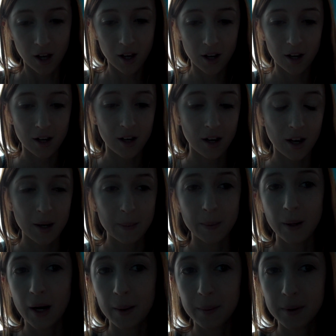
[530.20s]
I
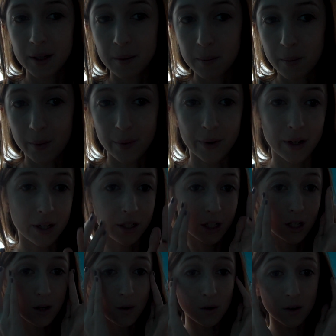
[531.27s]
probably am
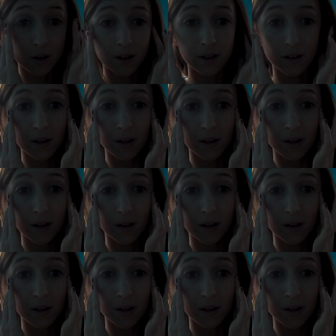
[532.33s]
boring you.